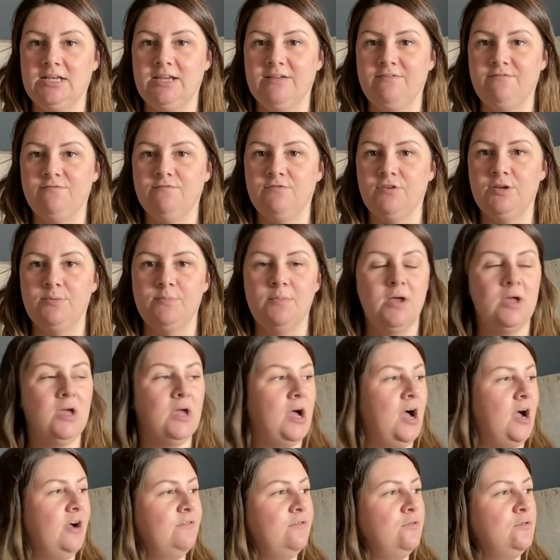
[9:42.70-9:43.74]
living room.
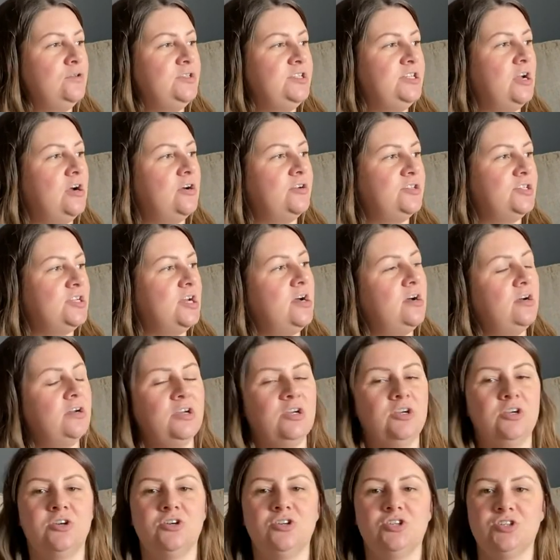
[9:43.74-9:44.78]
I've already got a
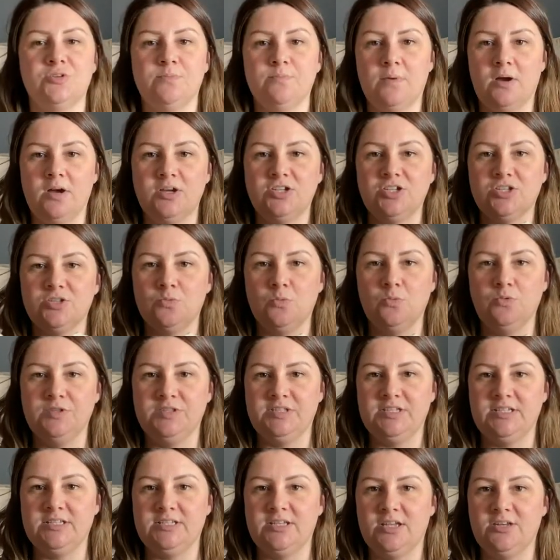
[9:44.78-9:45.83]
darker cushion, but I just
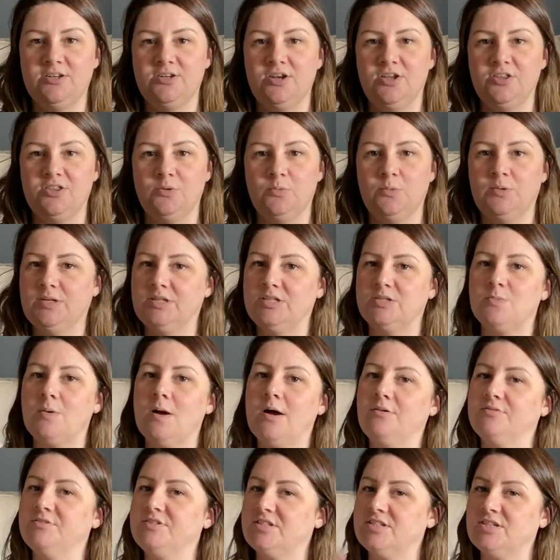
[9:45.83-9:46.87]
wanted another one as
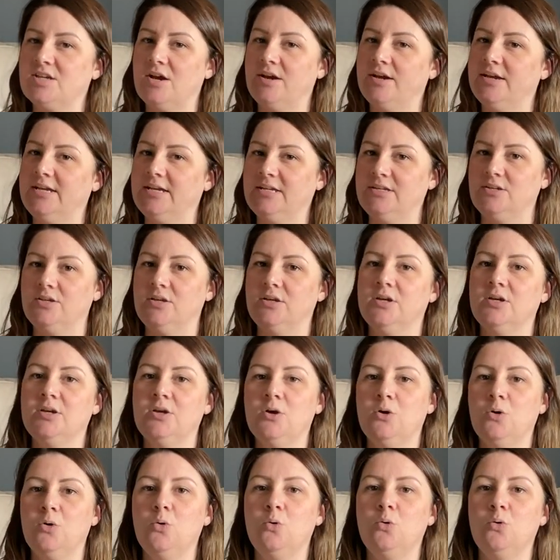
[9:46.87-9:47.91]
well to tie in
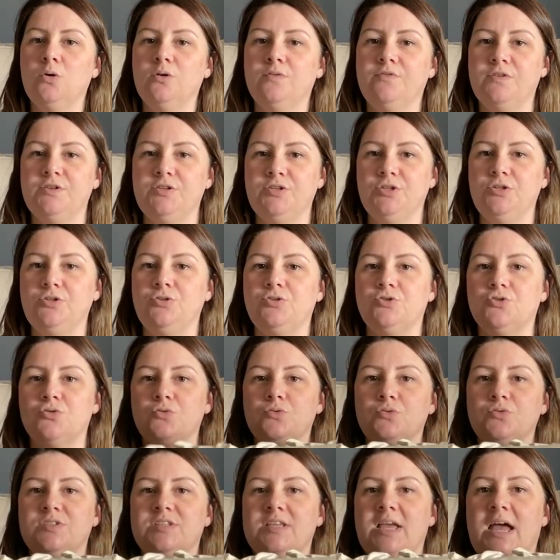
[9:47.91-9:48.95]
all of the
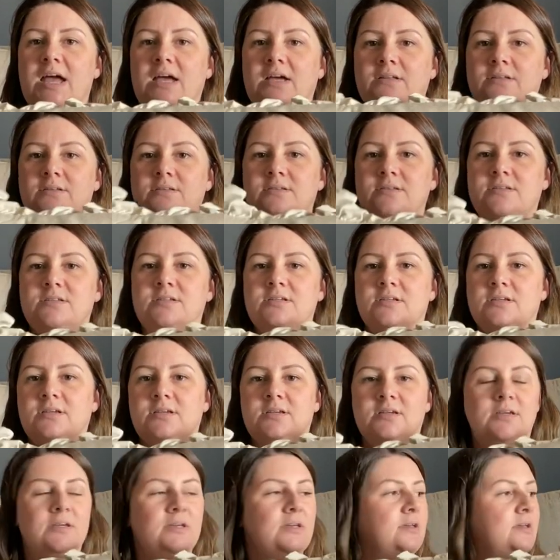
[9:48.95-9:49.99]
neutrals and
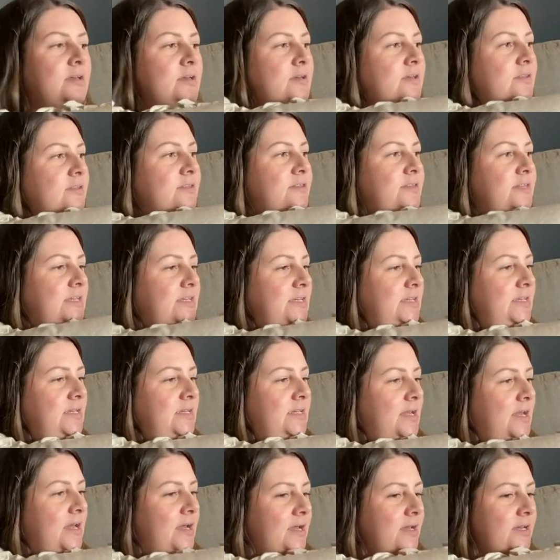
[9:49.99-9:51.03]

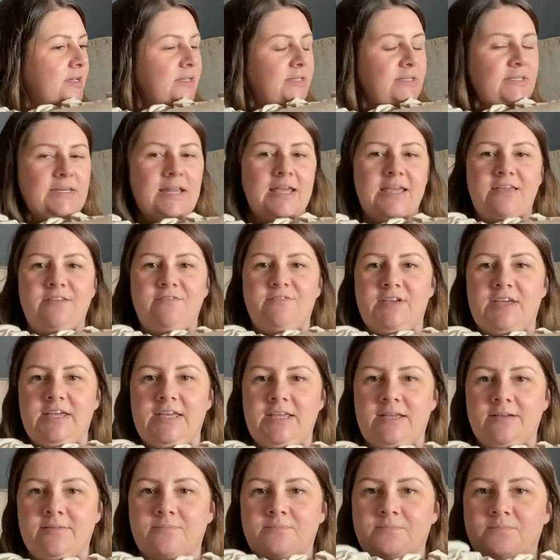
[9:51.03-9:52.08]
the
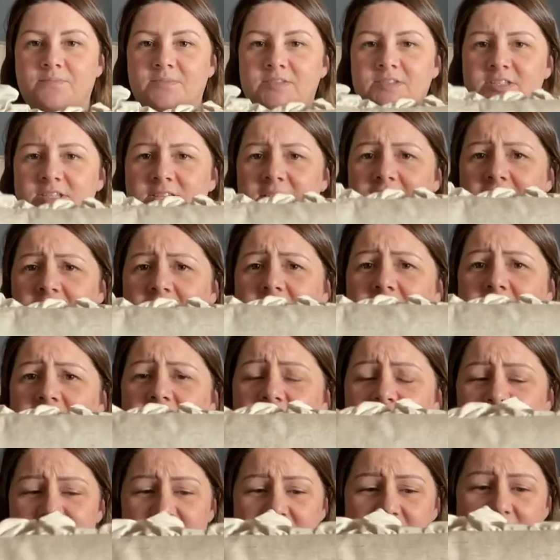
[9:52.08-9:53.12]
navy. So yeah, I
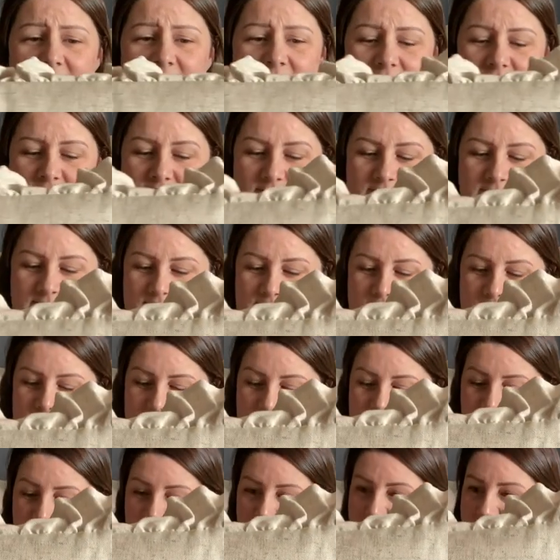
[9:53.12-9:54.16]
love it.
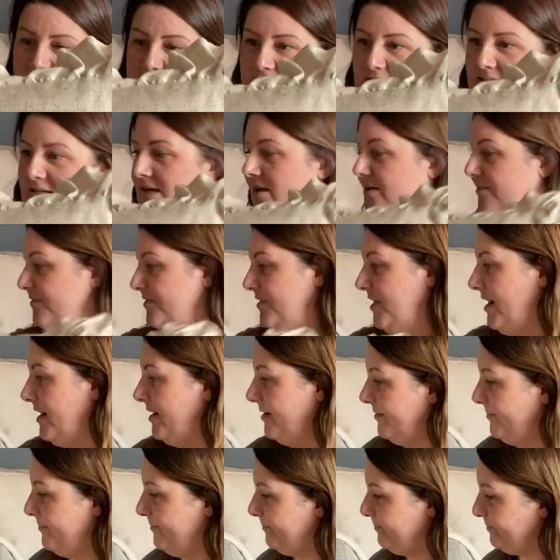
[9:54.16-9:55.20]
Really love
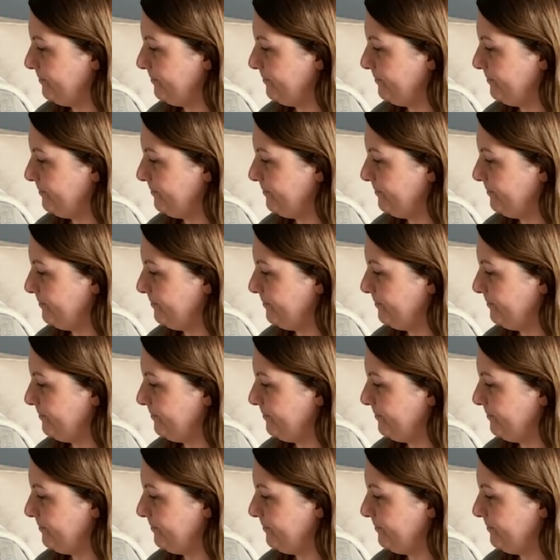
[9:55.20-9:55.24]
that.